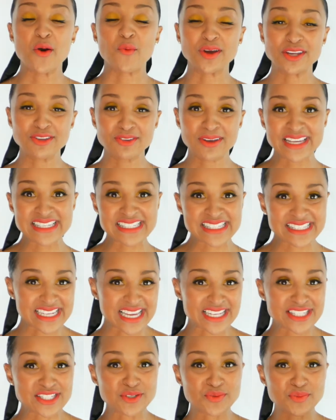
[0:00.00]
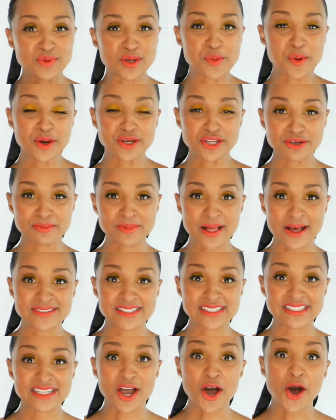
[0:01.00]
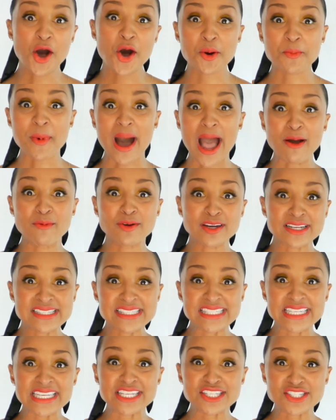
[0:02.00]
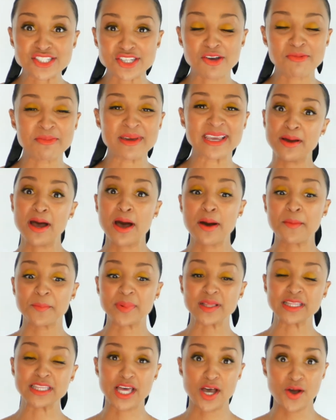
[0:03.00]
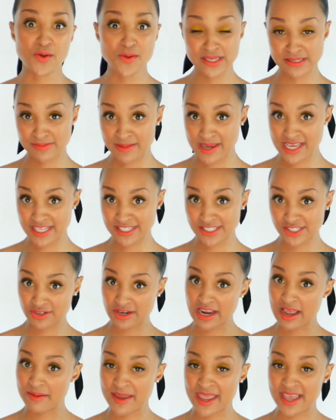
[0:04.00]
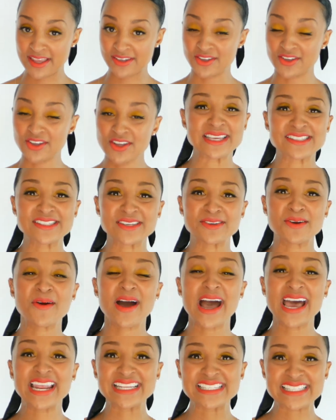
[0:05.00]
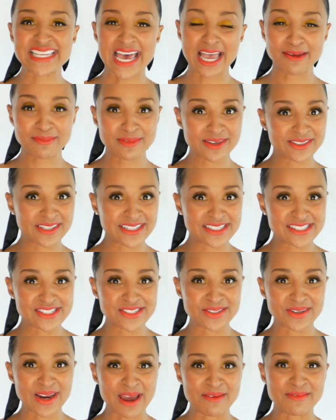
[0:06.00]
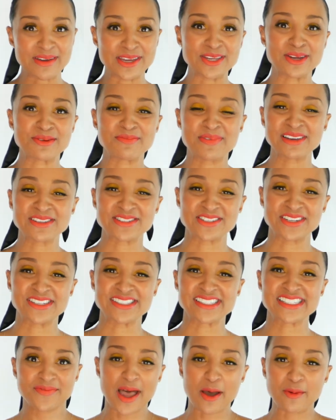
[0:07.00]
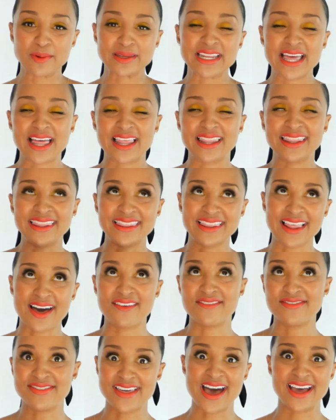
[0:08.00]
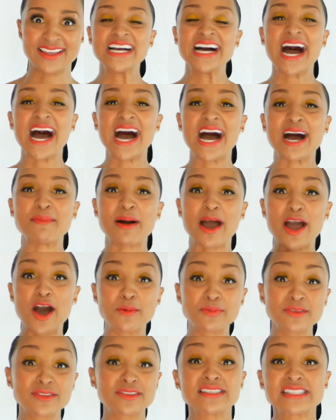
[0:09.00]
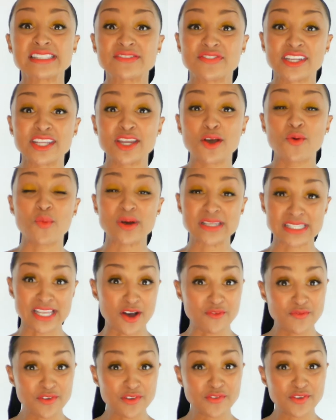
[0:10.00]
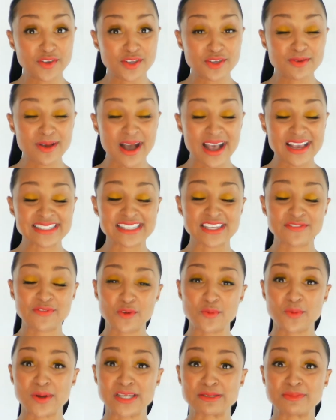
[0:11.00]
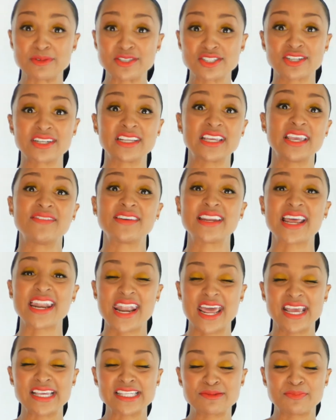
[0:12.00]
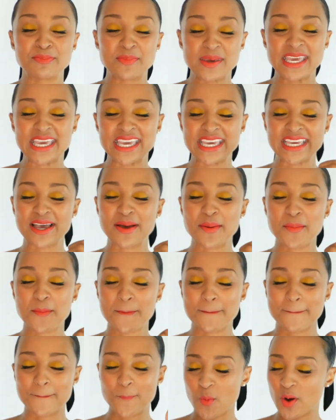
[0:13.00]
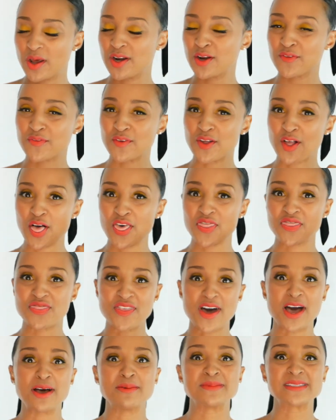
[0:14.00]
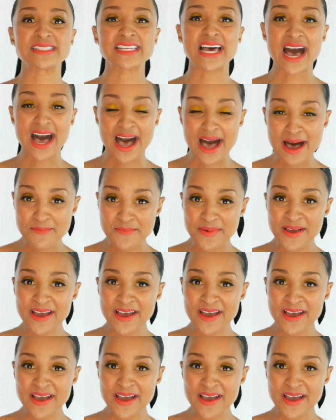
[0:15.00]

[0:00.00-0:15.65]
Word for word: When you guys decide to rework your blouses at home, I wanna see, show me. Below is my Instagram handle. So go ahead and tag me on Instagram in your pictures. I would love that. Um, I hope that this video was helpful for you guys. If it was, be sure to give it a nice big wonderful thumbs up.